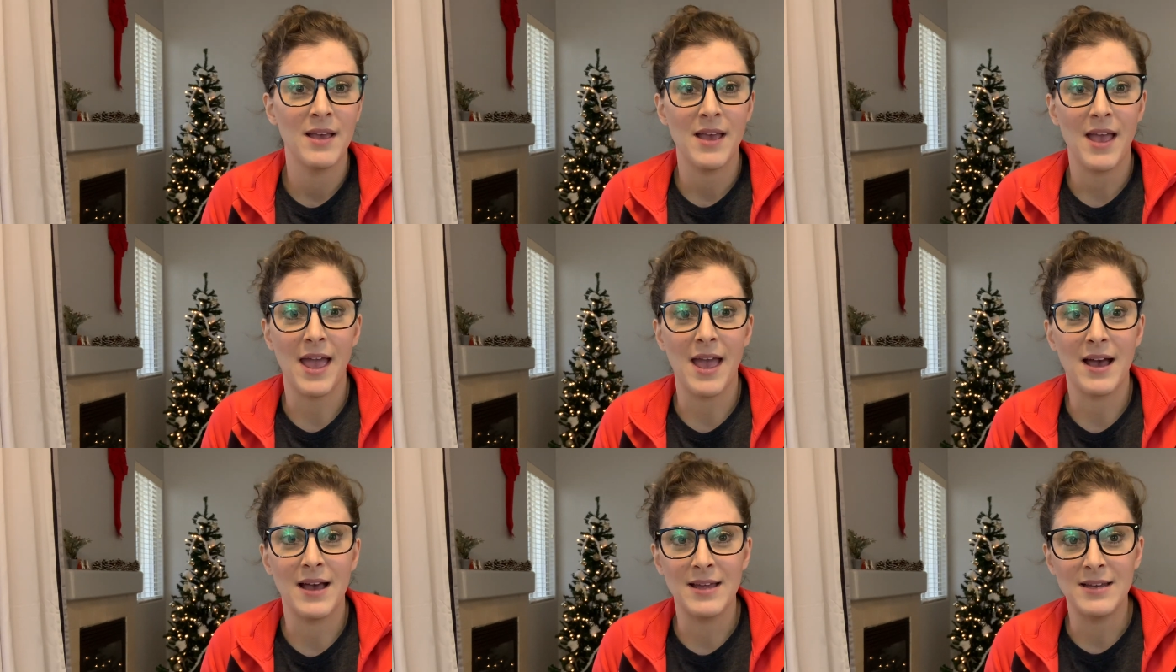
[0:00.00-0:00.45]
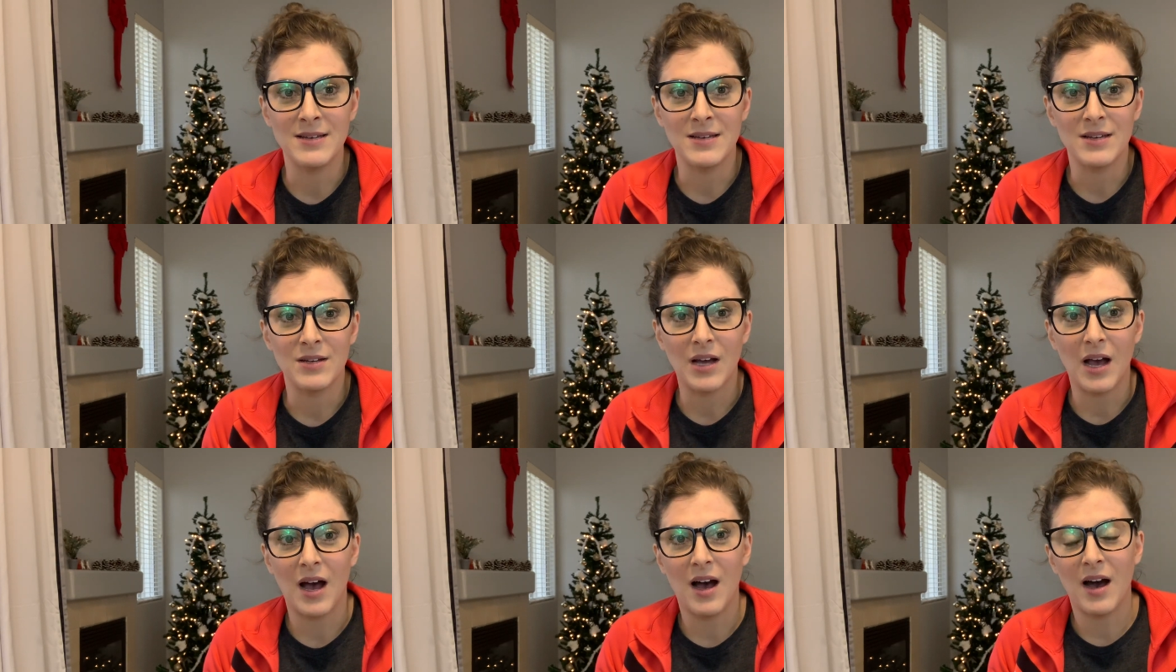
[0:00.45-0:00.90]

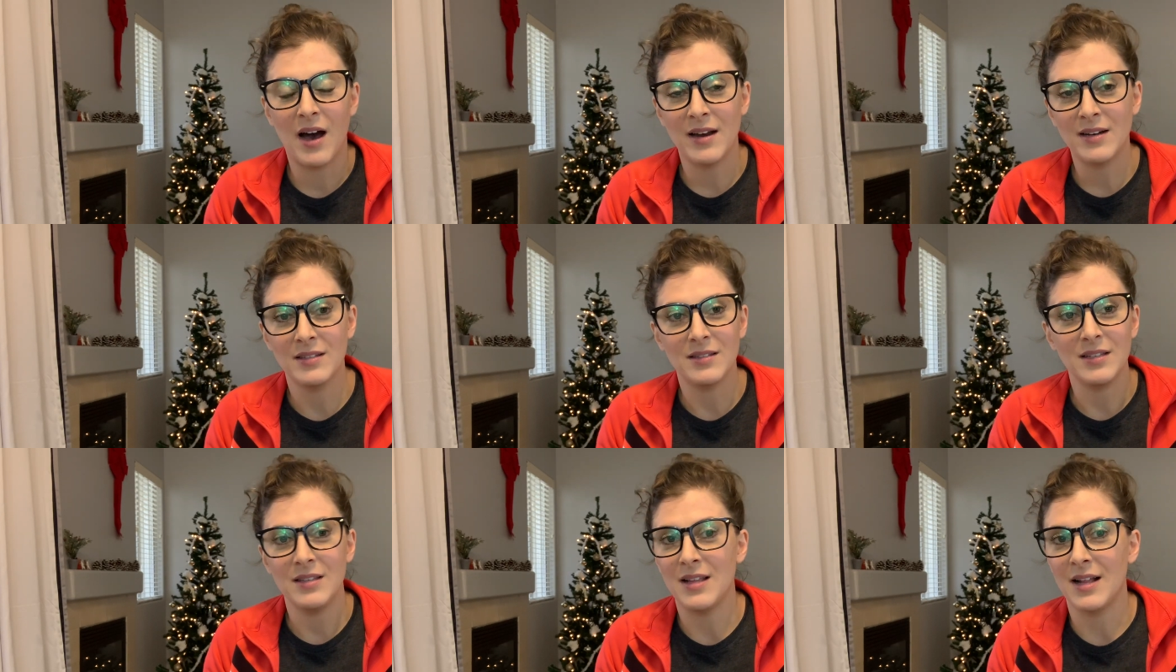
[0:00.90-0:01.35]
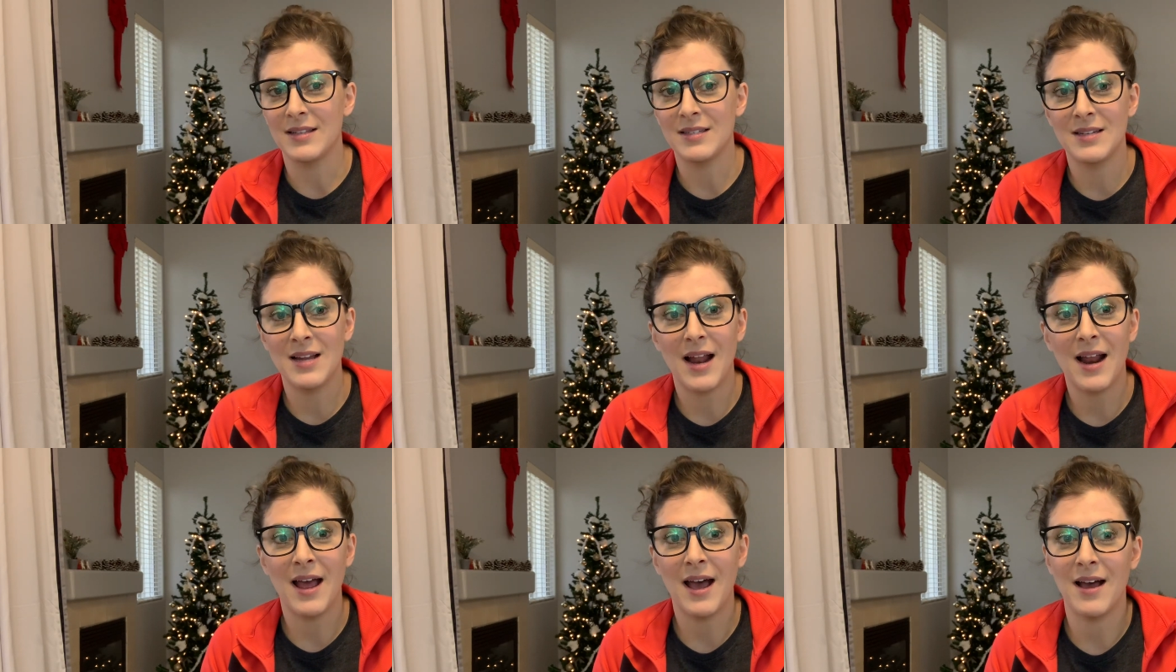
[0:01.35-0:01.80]
And honestly, it's
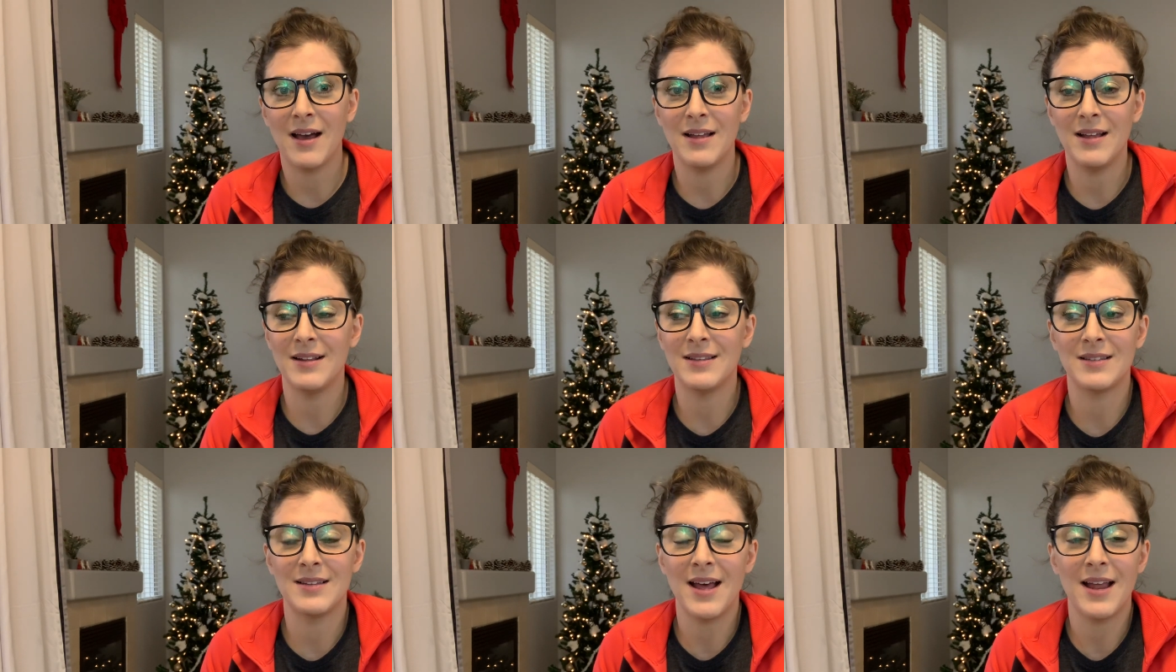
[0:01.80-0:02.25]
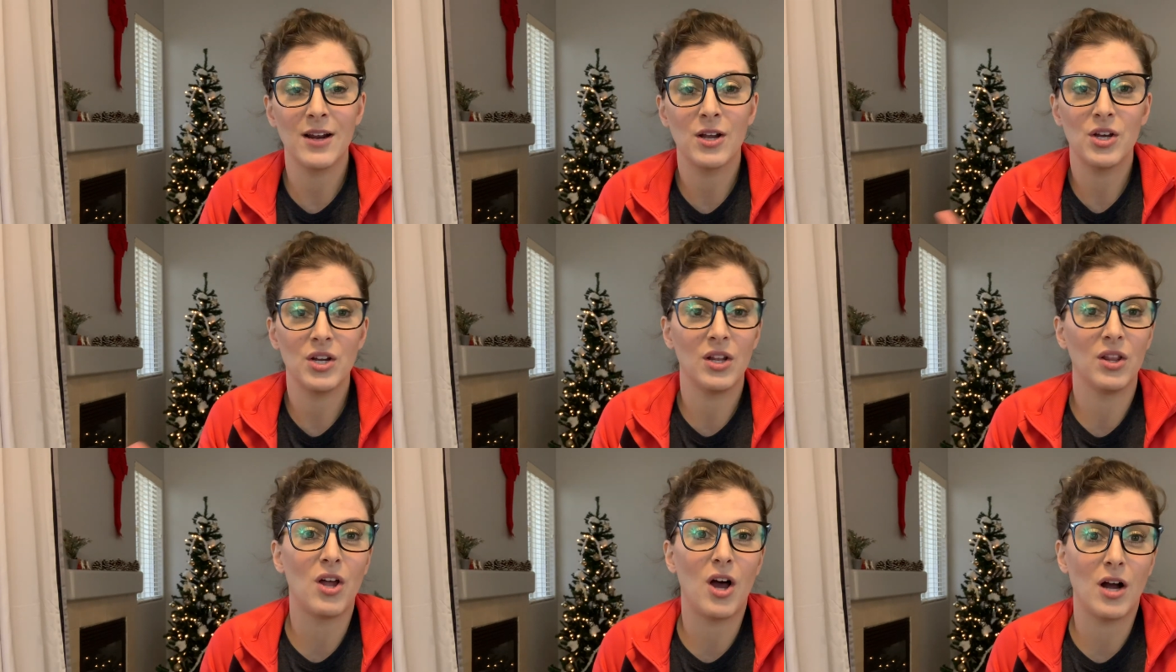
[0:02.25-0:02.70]
not a
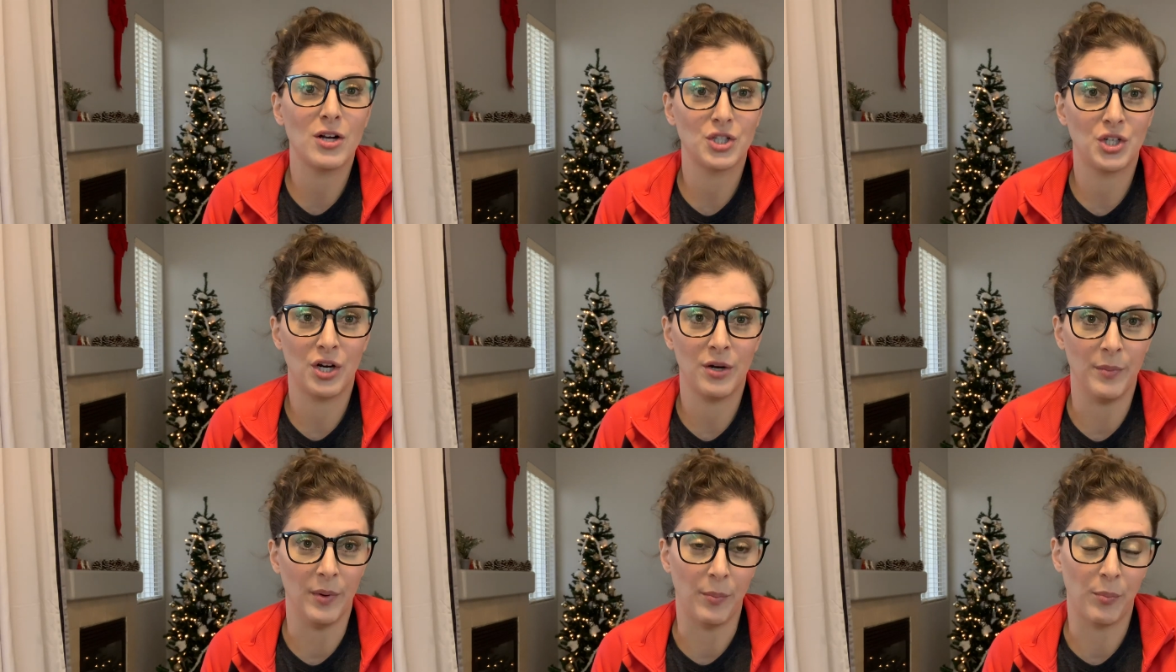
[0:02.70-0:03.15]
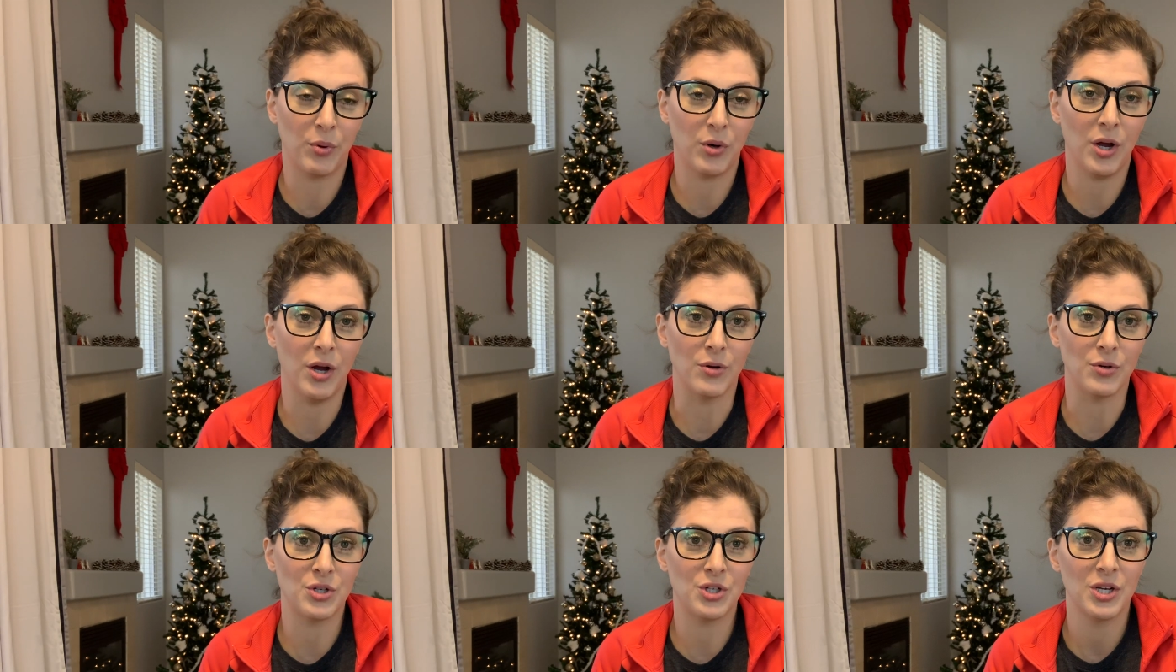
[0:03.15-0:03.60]
good long-term
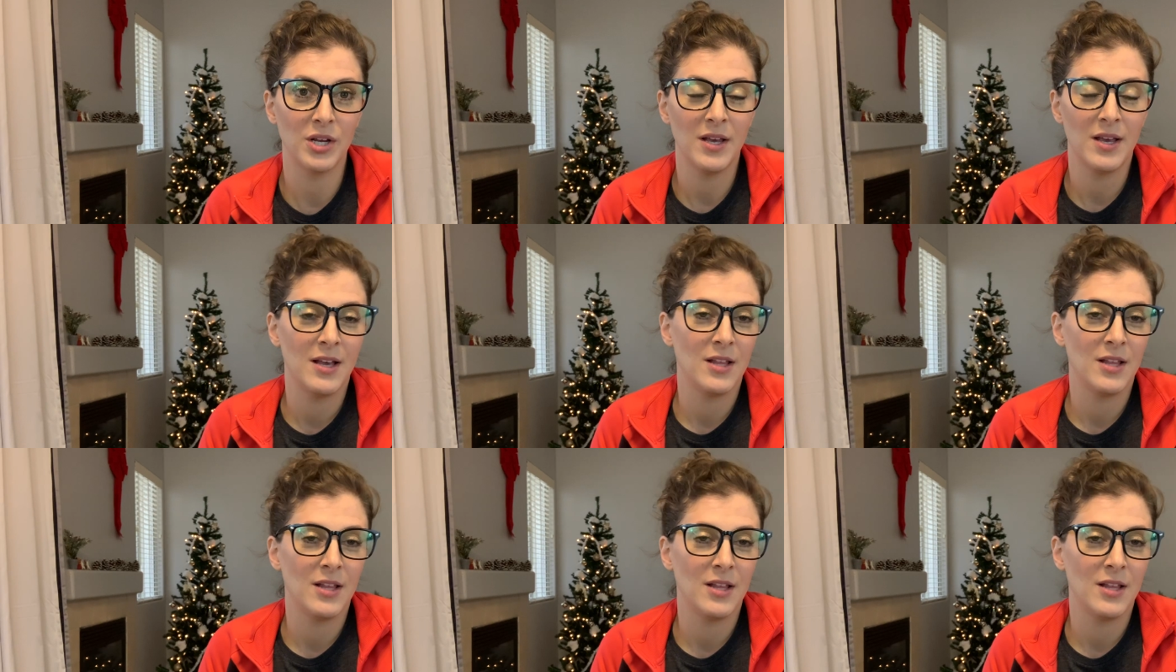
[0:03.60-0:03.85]
approach.